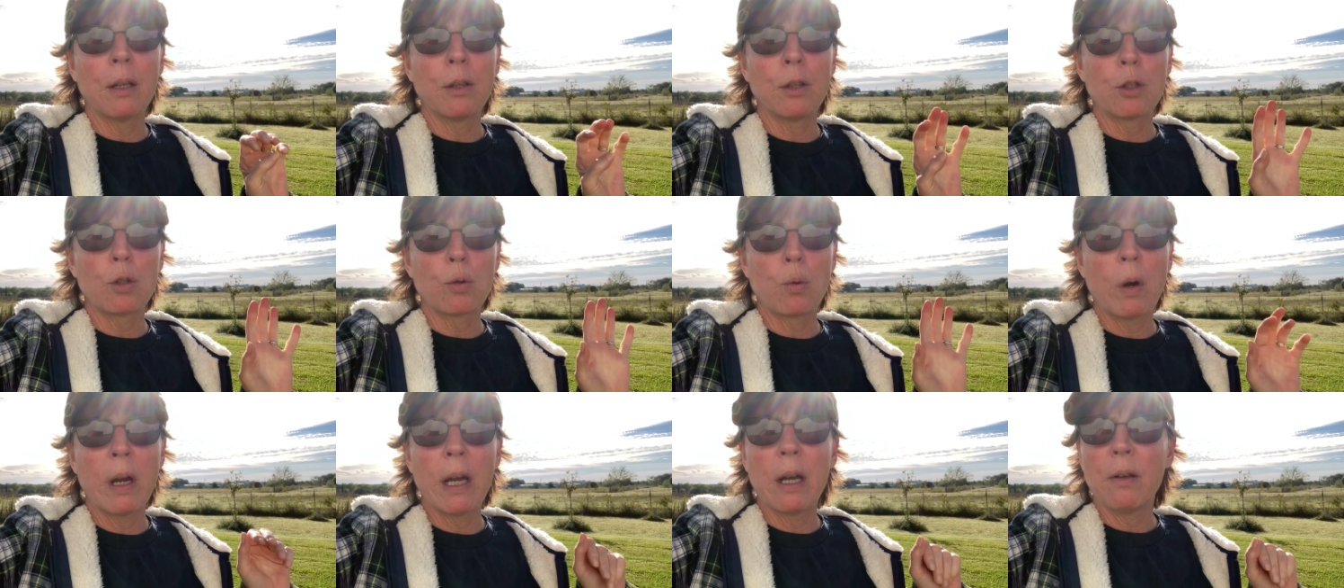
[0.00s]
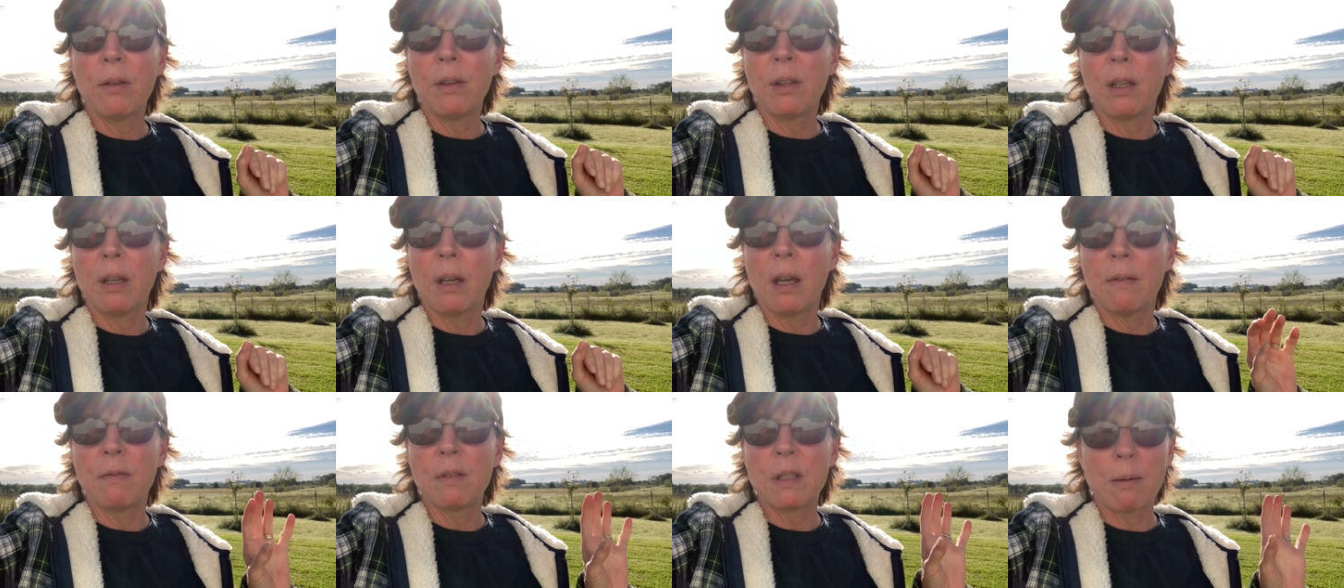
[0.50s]
the 12th
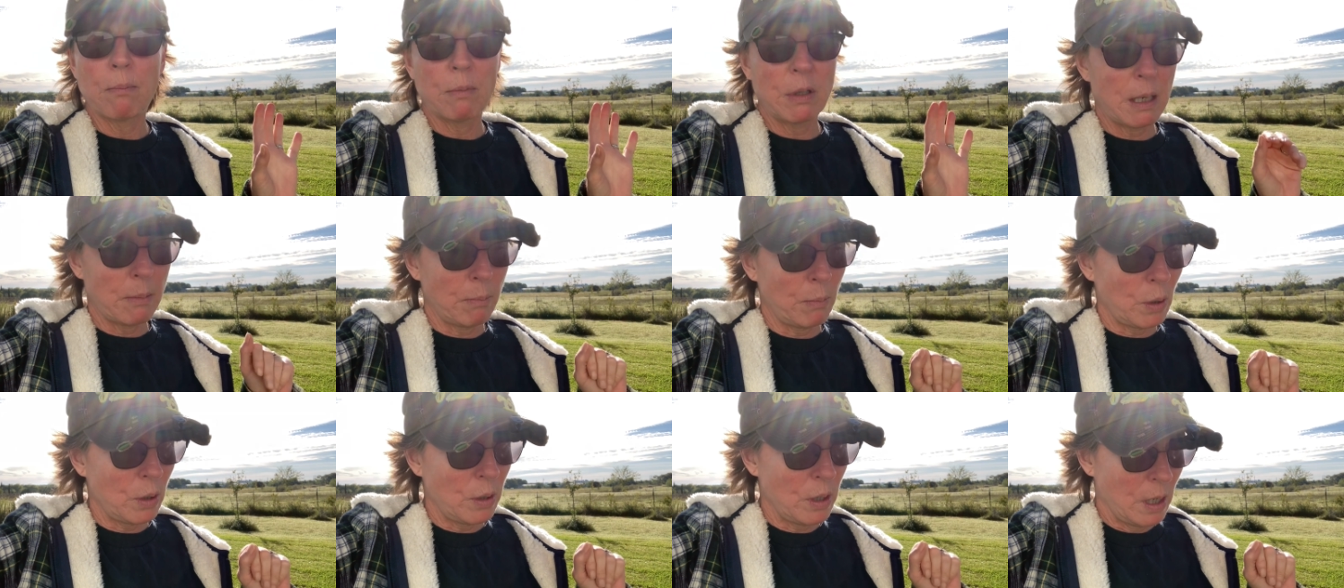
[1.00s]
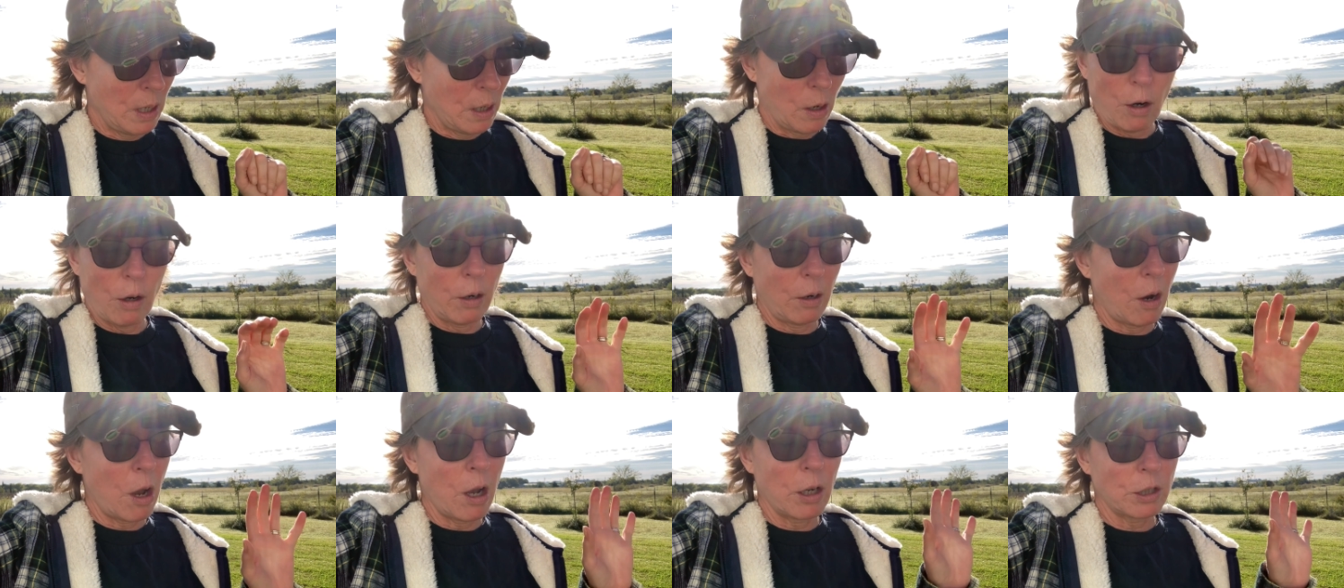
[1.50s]
of September,
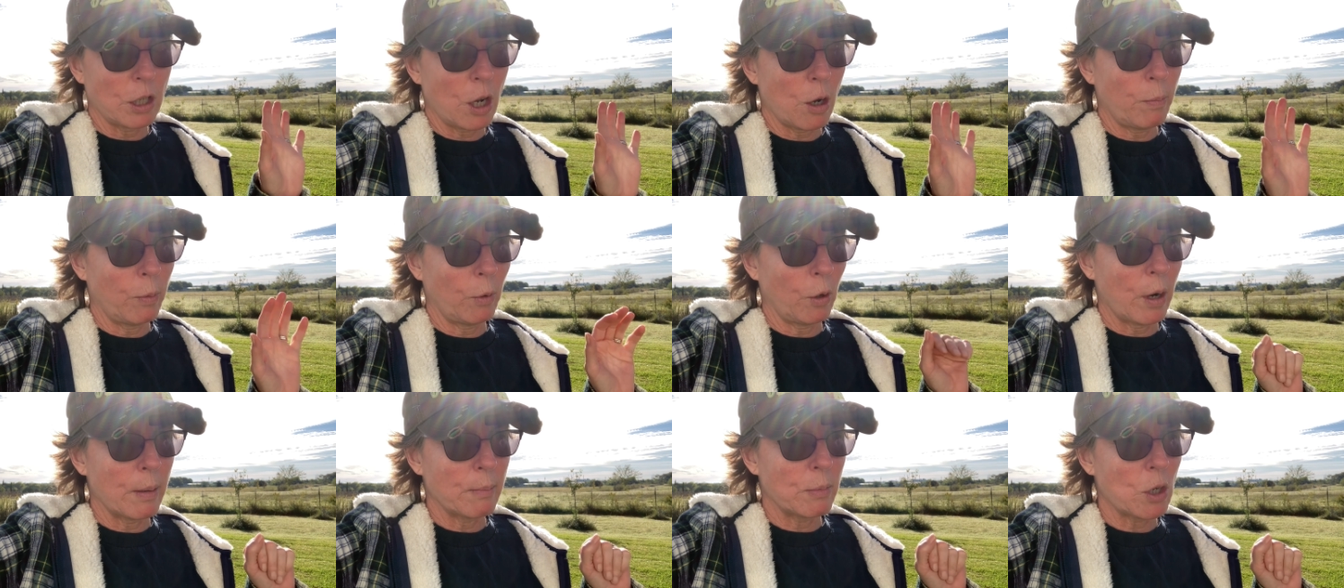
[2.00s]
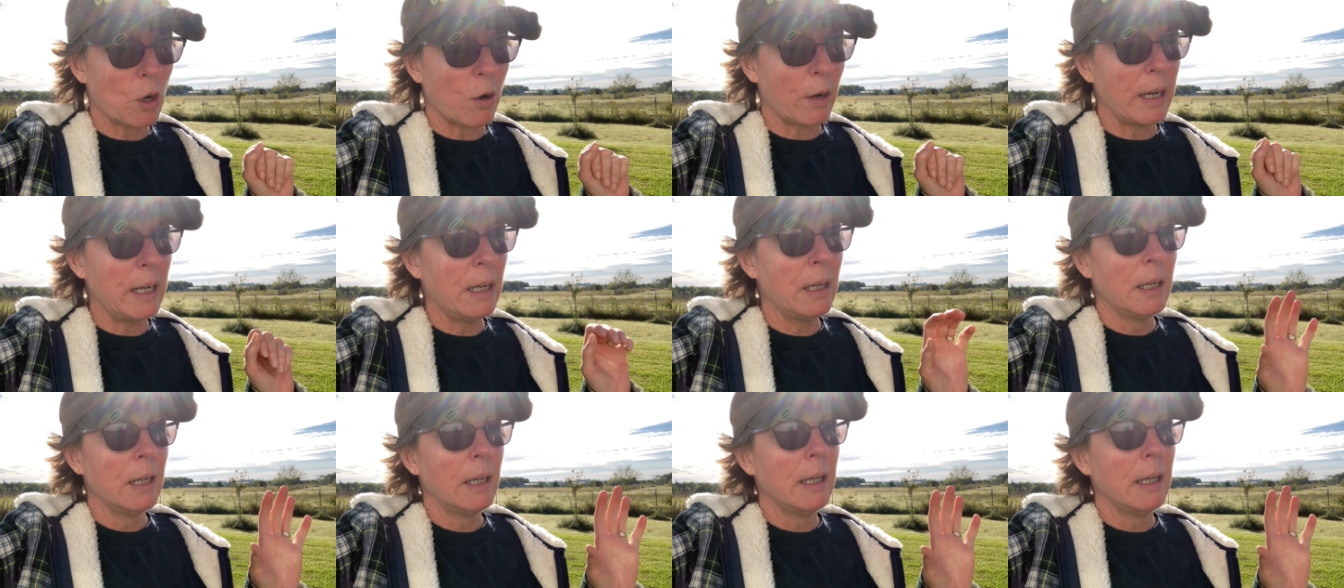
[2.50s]
or October, I'm sorry.